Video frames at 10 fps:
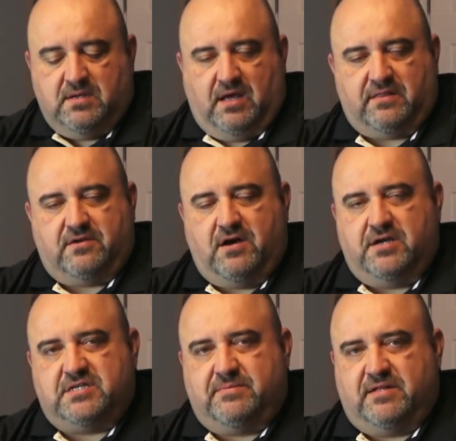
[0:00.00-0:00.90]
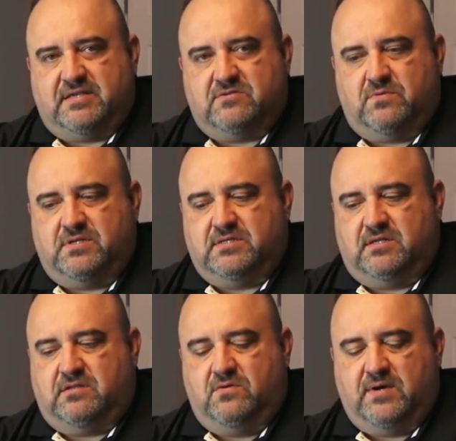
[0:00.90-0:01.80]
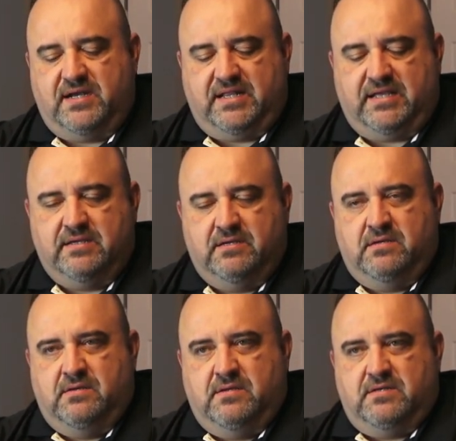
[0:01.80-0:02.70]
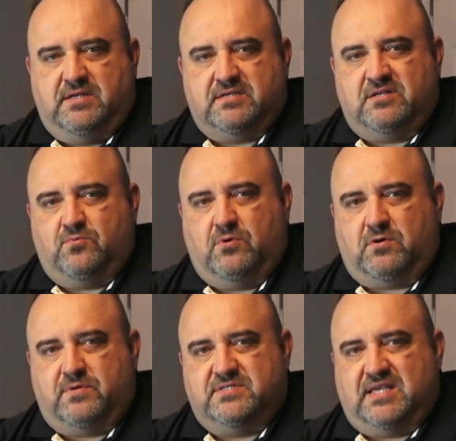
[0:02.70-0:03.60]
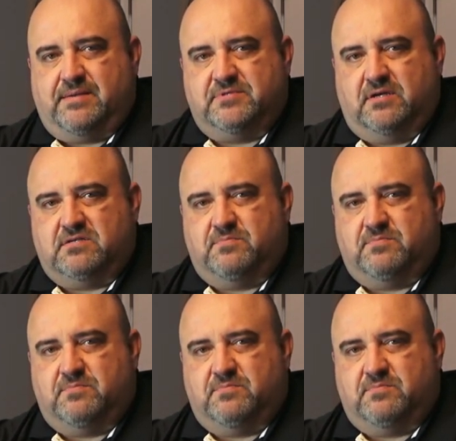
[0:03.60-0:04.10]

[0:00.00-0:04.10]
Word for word: Now the caution about this one is the two I D doesn't work with Samsung